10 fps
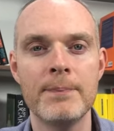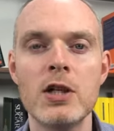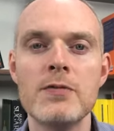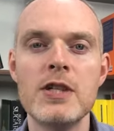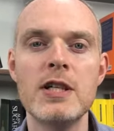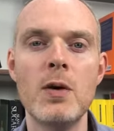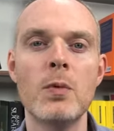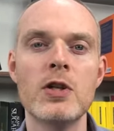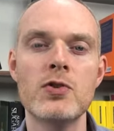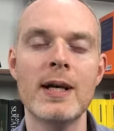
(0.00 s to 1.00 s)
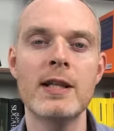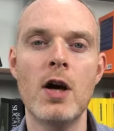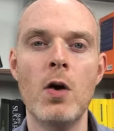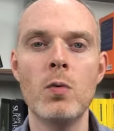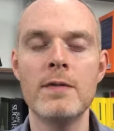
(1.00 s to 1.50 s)
And obviously, you don't want to drain the
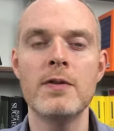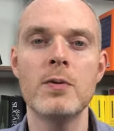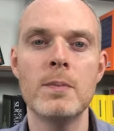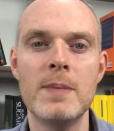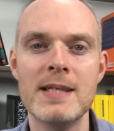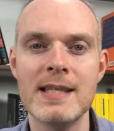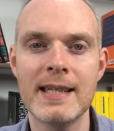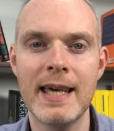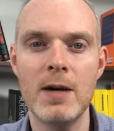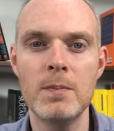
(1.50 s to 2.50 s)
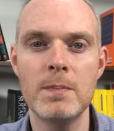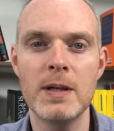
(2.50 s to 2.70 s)
whole of your business account,